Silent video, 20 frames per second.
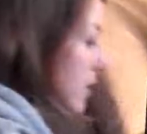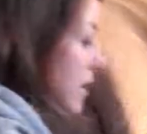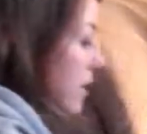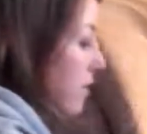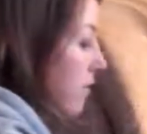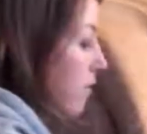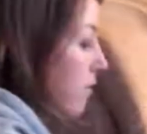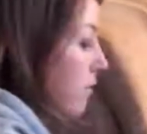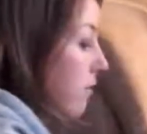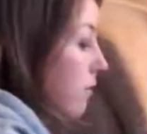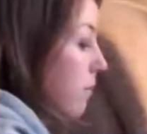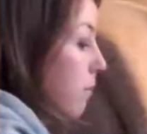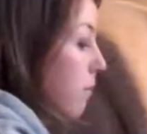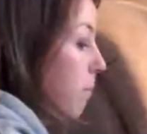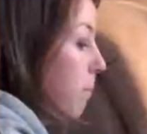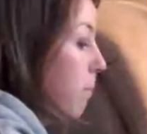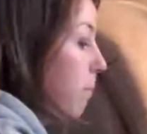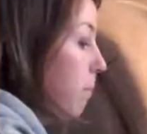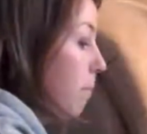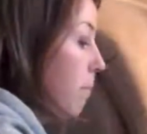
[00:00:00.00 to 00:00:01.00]
is
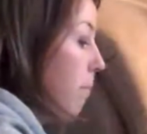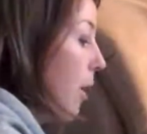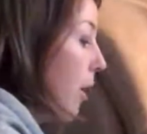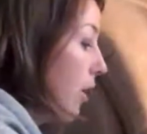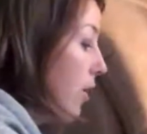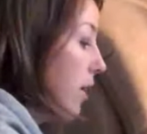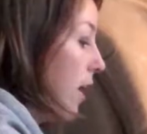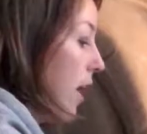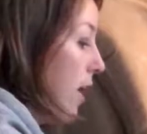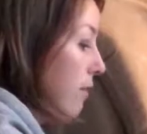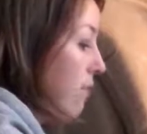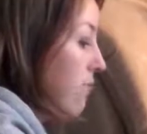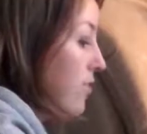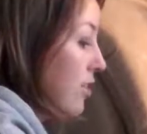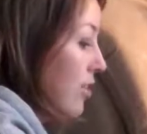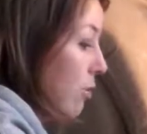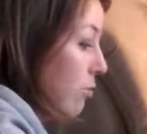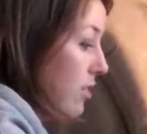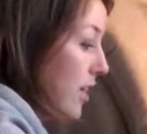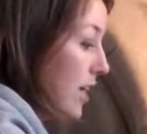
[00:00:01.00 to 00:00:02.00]
part of the
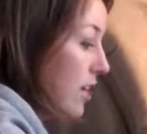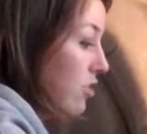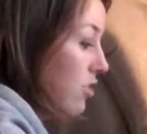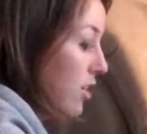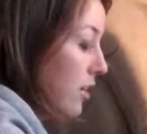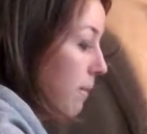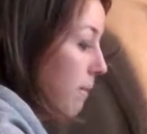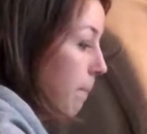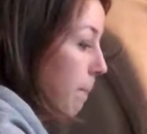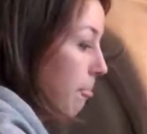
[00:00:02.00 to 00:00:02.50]
notation